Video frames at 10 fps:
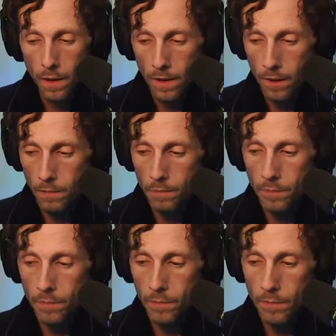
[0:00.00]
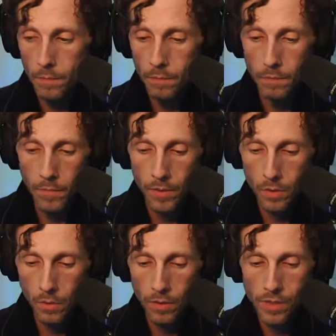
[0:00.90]
um,
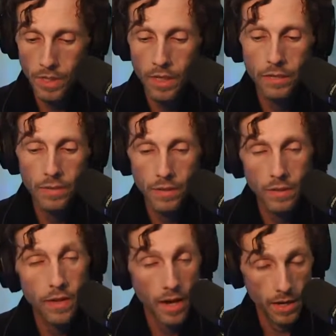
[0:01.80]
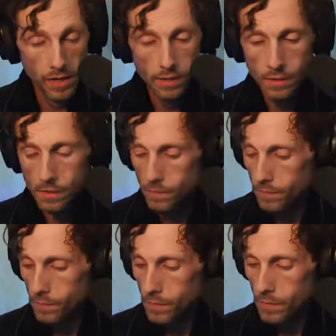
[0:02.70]
towards the end of the 80s.
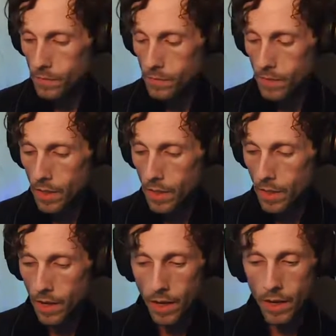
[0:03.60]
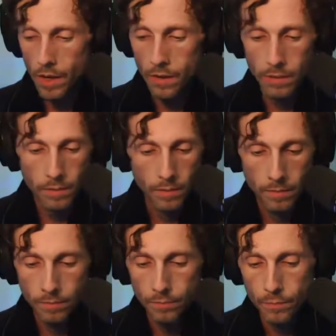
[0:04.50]
And
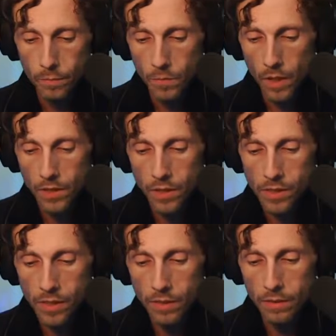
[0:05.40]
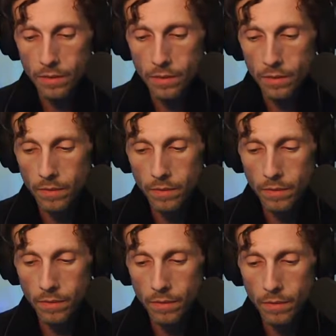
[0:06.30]
I just that,
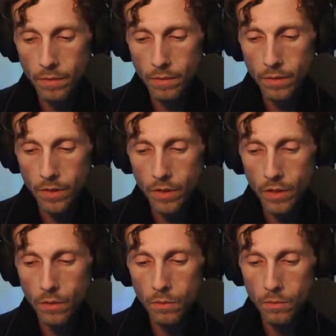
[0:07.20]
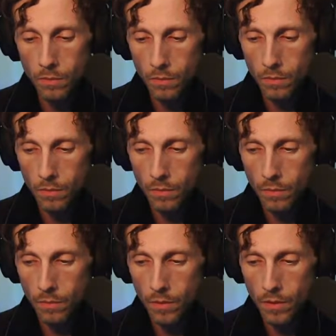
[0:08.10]
you know,
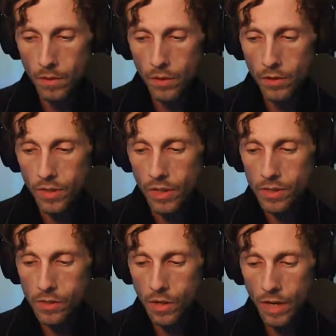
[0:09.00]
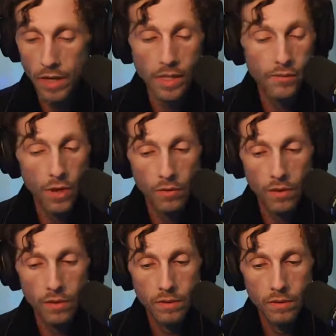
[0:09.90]
good things can't last
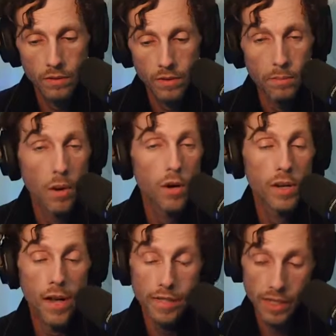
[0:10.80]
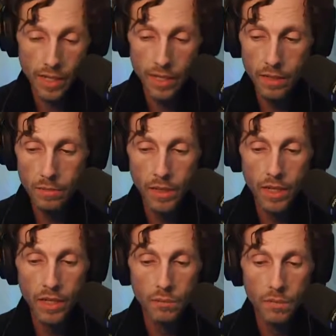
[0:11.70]
forever. The party has to end, but
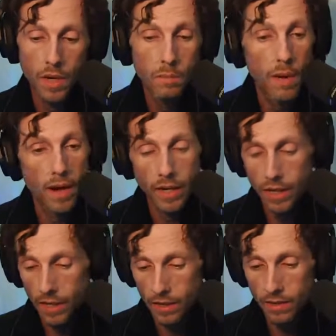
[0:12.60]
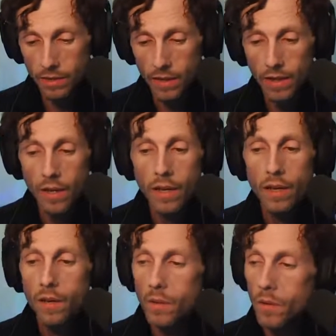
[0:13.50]
it can come back again,
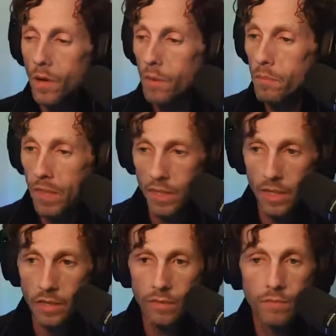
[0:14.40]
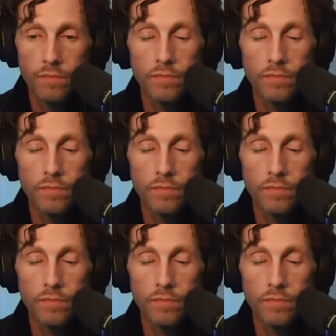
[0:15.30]
meaning